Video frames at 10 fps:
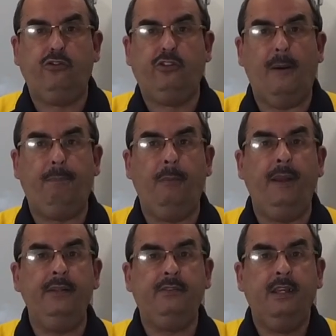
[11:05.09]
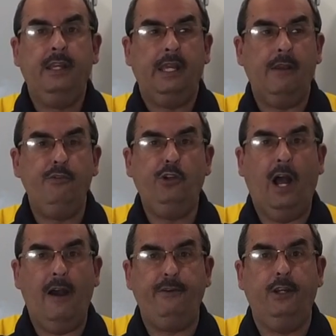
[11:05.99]
supplement if you don't
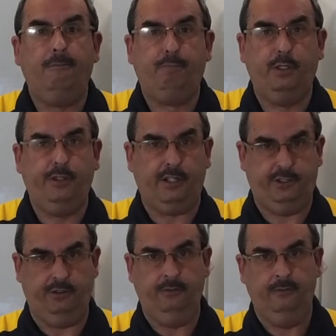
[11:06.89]
have enough production.